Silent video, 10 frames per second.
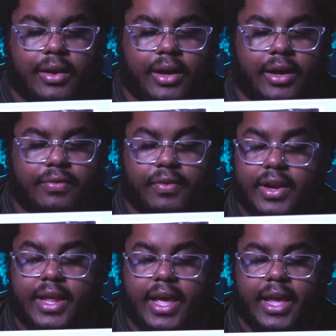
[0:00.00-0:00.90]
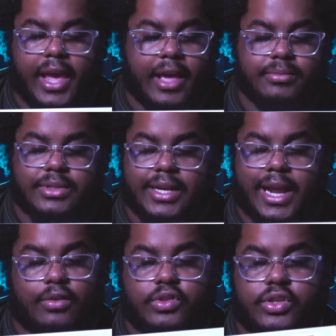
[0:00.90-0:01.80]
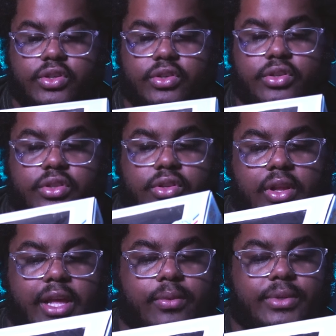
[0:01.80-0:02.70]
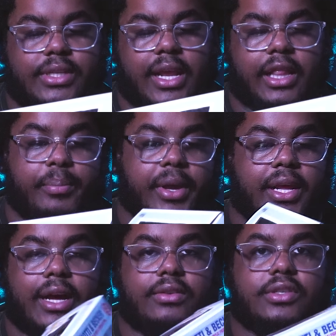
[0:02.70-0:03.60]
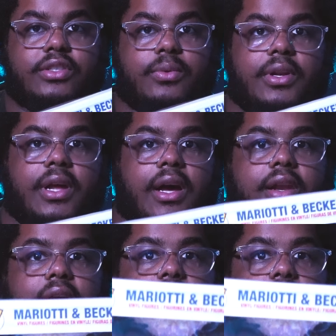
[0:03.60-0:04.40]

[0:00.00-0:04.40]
uh, Fun Day Games announcers, you know, like you would see at Olympic announcers or whatnot.